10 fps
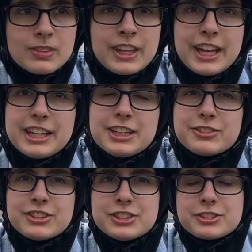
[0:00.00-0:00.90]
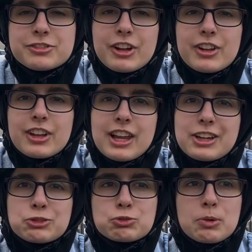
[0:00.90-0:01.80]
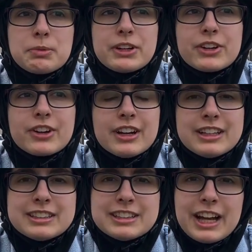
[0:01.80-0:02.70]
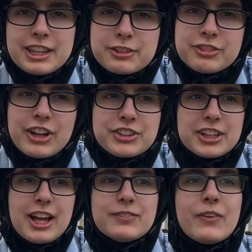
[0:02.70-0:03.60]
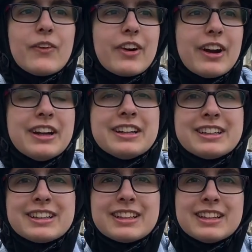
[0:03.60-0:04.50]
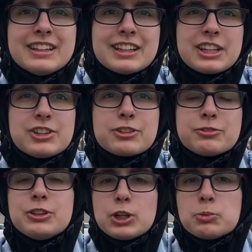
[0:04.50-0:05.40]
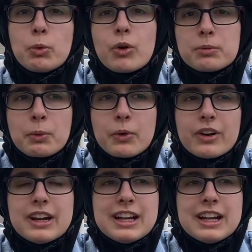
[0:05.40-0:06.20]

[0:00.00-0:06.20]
The ADVs felt a lot grippier, and they felt a lot more, like you could feel the board more.